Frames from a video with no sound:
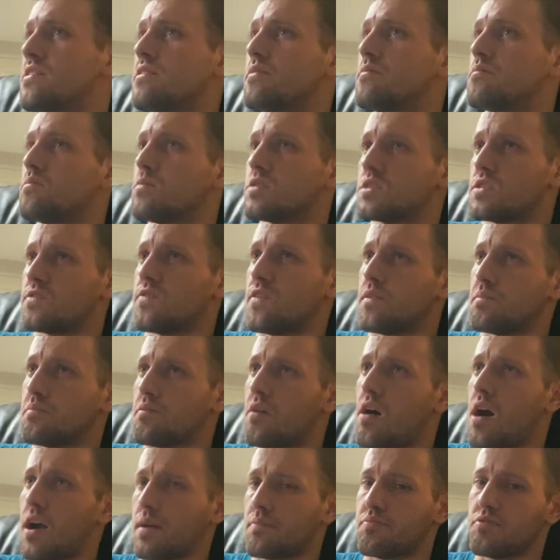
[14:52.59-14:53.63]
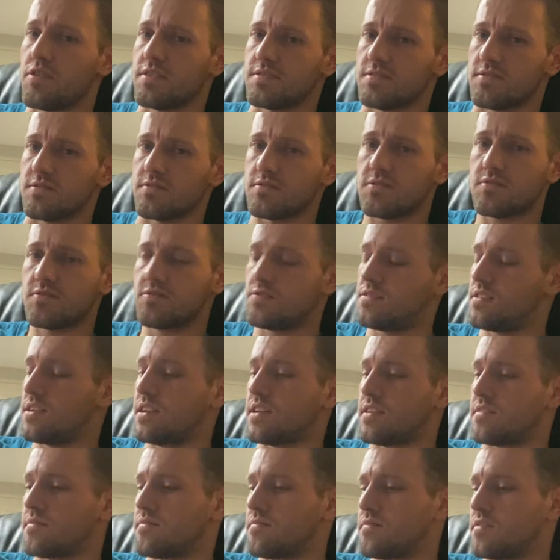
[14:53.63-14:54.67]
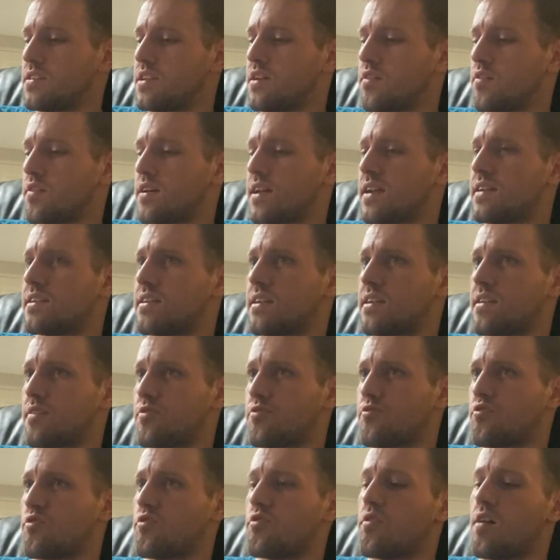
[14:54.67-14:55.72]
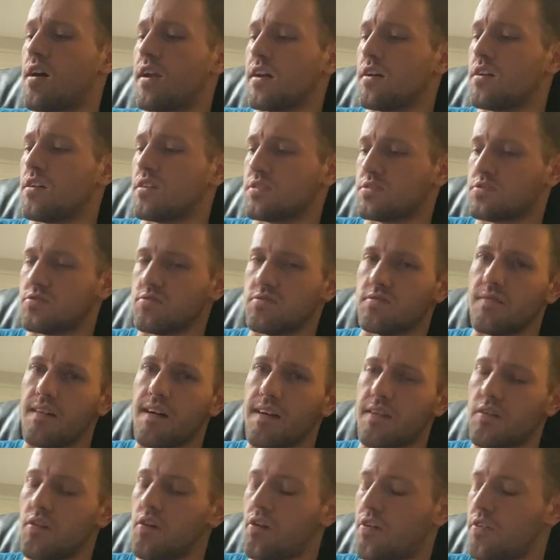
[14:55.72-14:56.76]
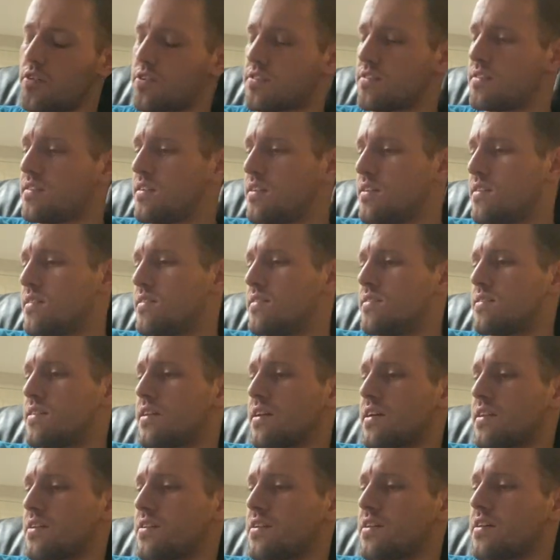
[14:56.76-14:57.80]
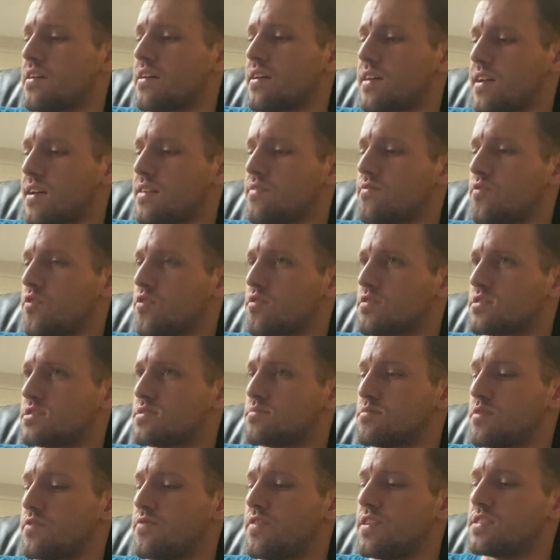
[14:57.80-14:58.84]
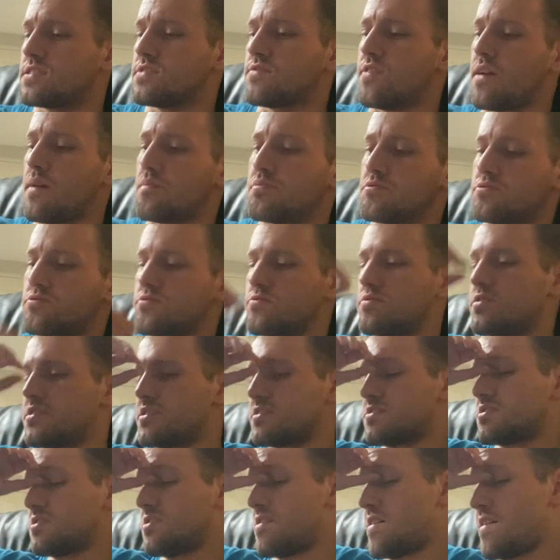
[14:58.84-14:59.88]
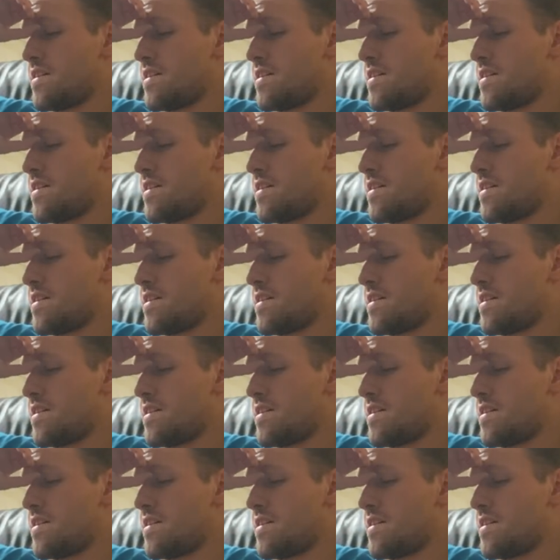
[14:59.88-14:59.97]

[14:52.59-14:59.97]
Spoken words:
much of a block presence, and, kind of did it through a lot of hustle, a lot of heart, and converted some defensive opportunities.